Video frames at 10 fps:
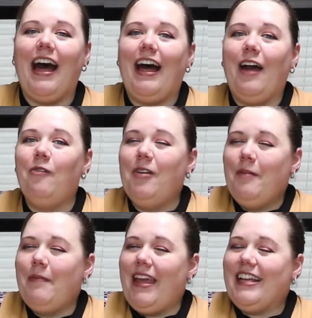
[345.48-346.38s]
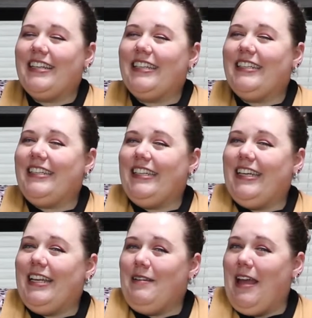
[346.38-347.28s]
I want to make
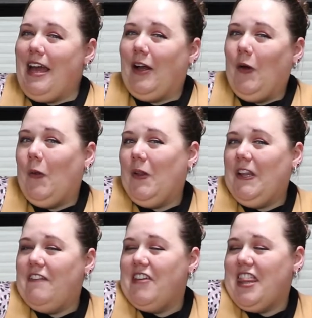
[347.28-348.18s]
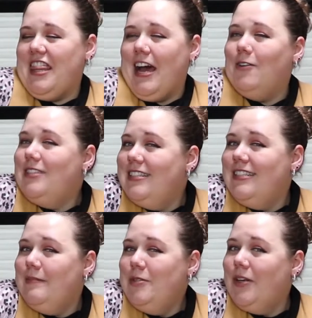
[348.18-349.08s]
it a goal of 1,000
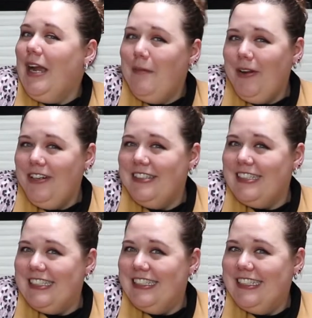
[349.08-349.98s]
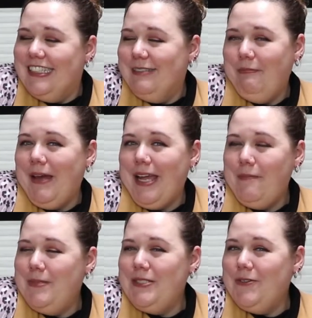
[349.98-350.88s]
subscribers by
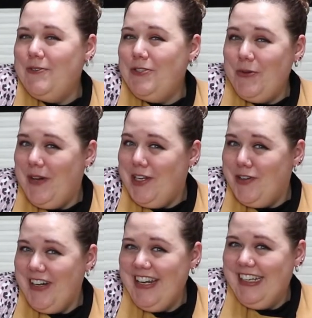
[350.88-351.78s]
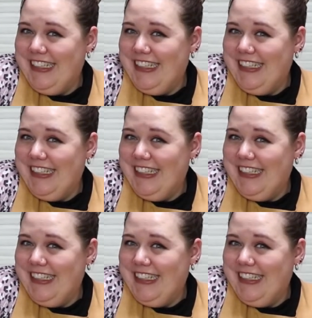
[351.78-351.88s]
episode 200.